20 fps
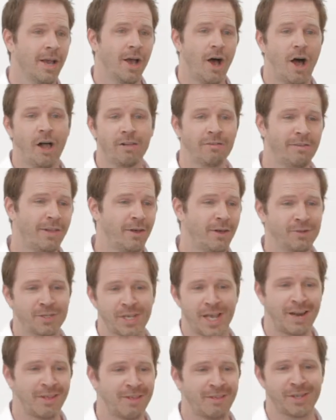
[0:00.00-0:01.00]
all of those
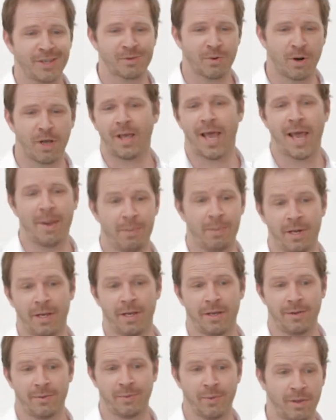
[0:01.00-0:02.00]
kind of things were all
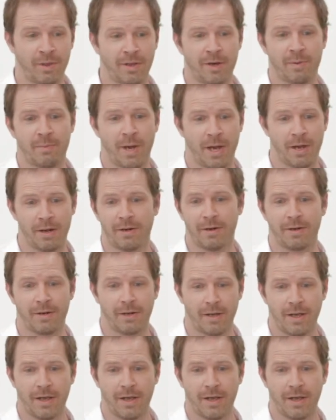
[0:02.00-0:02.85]
happening within about